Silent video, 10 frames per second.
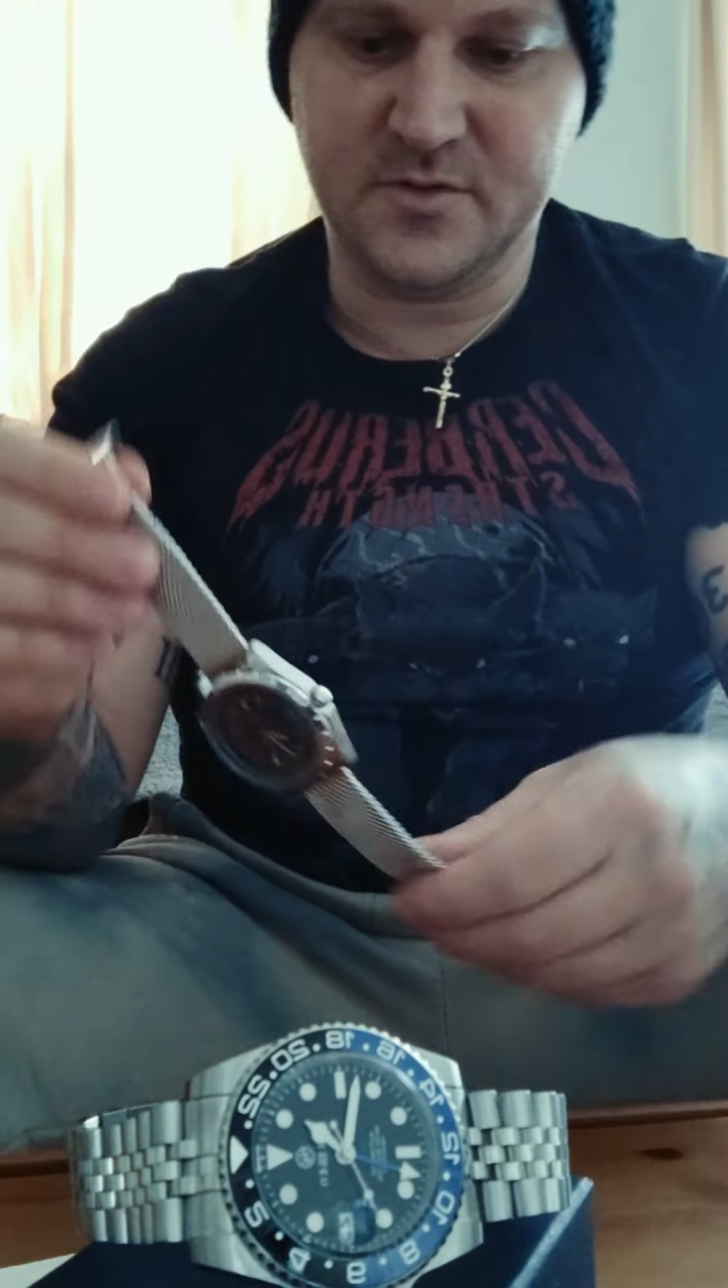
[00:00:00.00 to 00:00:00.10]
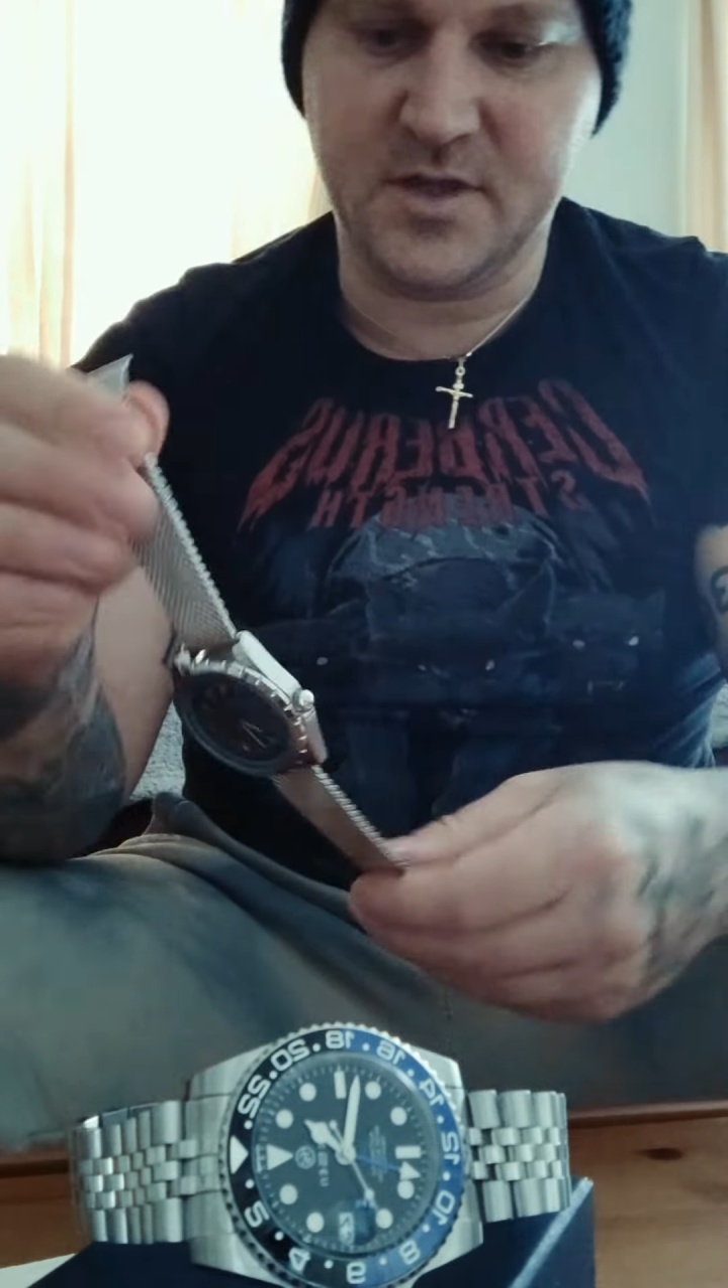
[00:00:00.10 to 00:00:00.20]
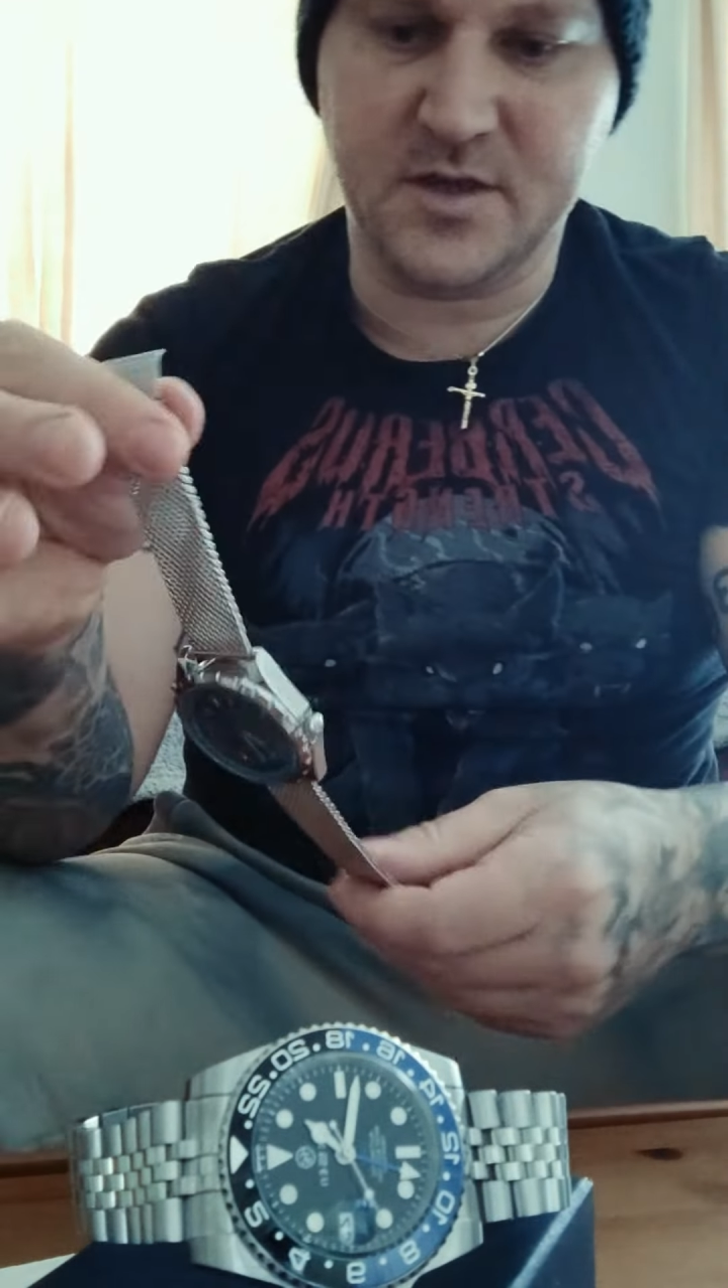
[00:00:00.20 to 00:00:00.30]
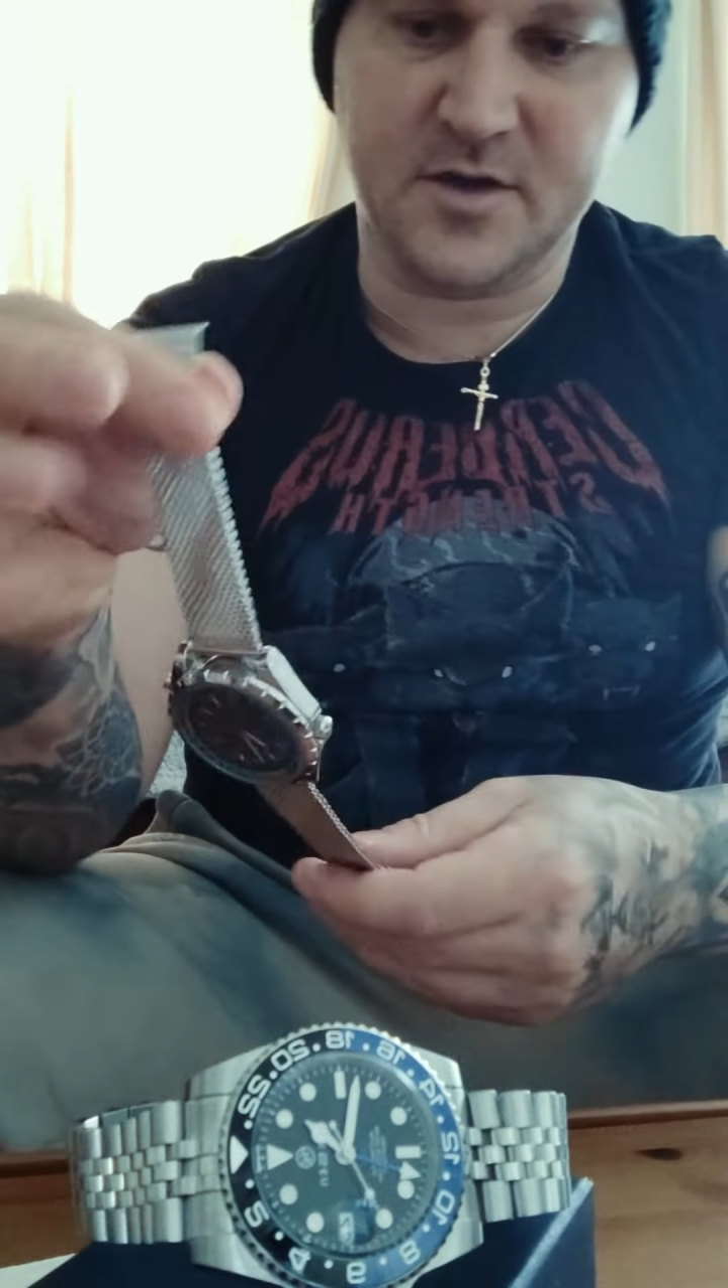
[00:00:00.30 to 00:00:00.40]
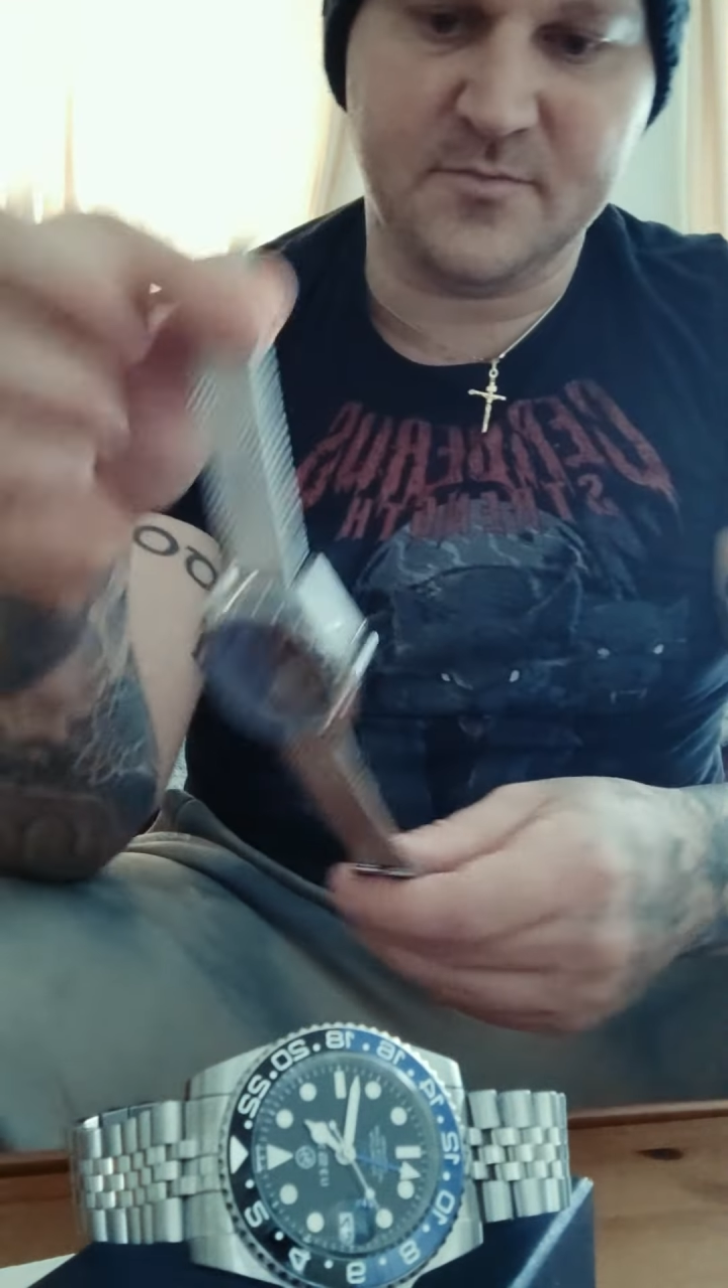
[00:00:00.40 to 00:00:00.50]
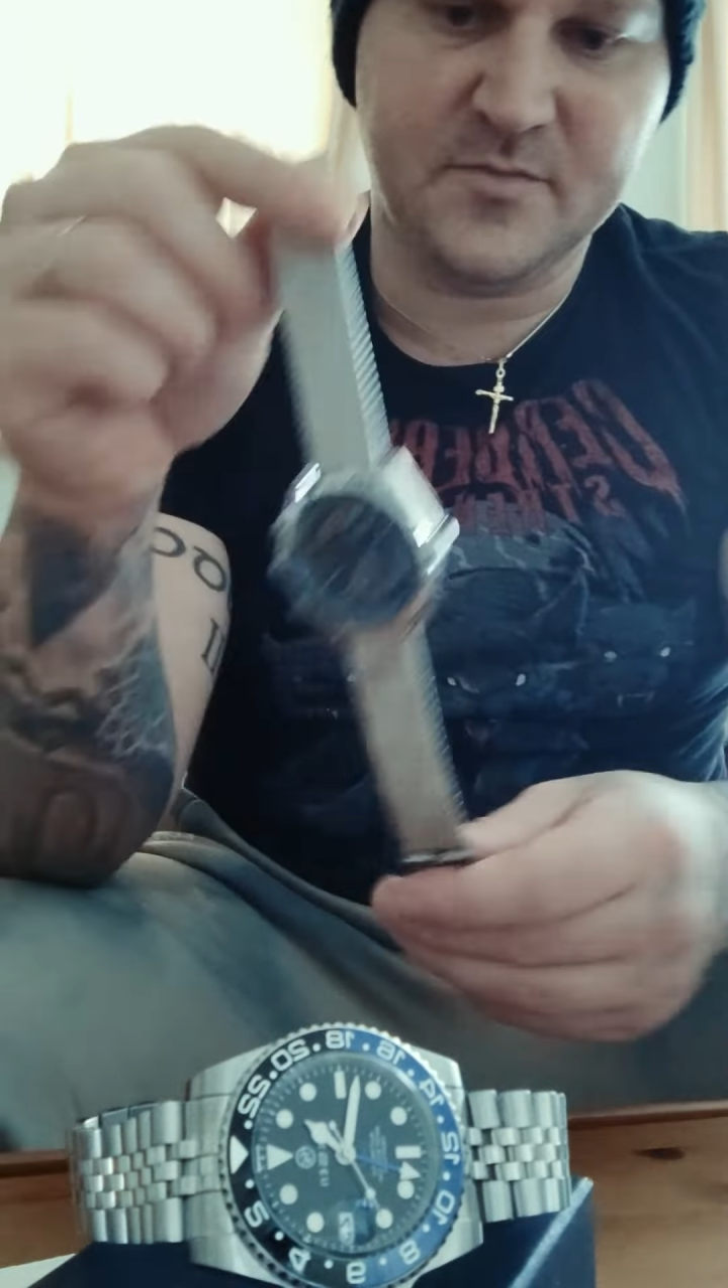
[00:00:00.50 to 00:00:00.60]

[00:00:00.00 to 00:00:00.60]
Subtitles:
So there you